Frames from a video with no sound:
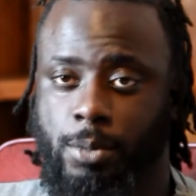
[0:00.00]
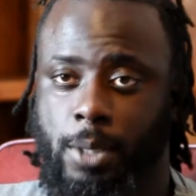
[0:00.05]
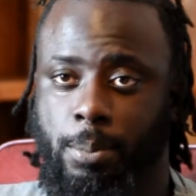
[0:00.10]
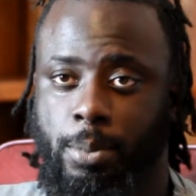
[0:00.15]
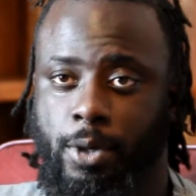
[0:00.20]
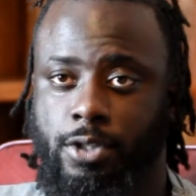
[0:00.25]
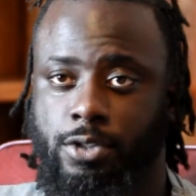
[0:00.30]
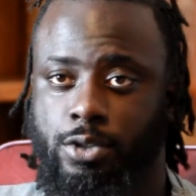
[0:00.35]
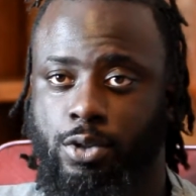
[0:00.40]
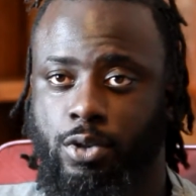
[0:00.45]
my
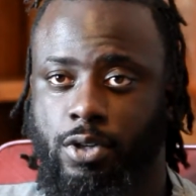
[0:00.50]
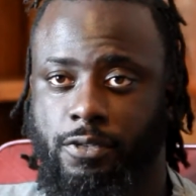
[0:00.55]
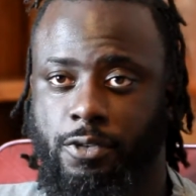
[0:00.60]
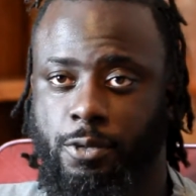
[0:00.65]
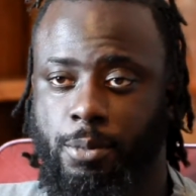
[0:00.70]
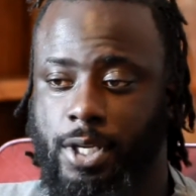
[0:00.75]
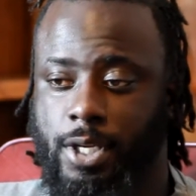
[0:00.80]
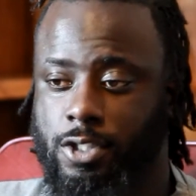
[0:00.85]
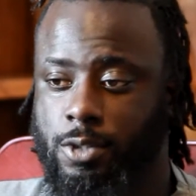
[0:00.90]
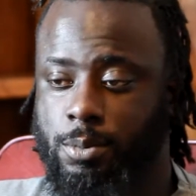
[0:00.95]
personal
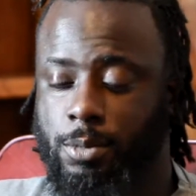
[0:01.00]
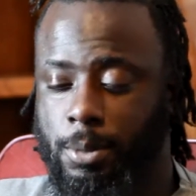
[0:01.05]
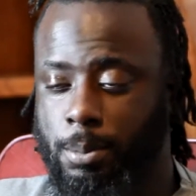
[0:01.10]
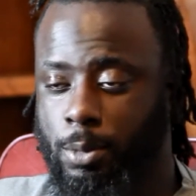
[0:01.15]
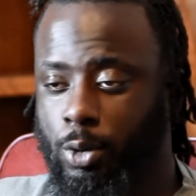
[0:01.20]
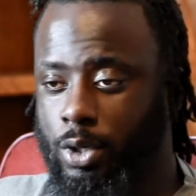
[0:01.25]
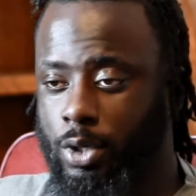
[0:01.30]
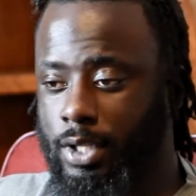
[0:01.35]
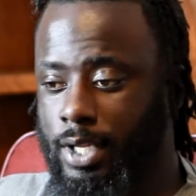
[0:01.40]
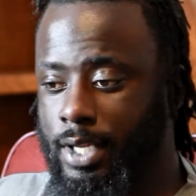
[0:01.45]
information, but
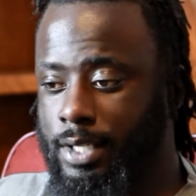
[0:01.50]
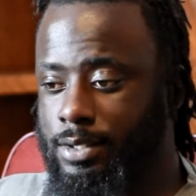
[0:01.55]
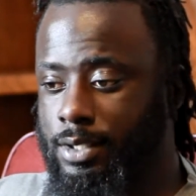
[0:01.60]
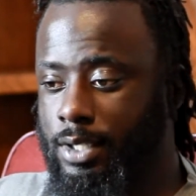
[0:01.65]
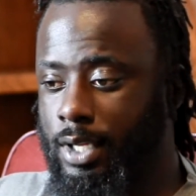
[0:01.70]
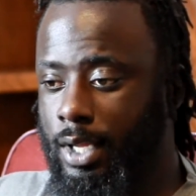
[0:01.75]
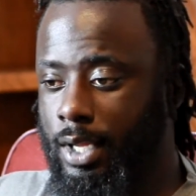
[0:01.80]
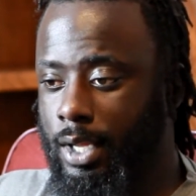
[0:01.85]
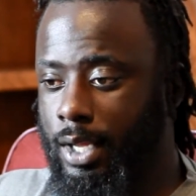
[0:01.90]
more or less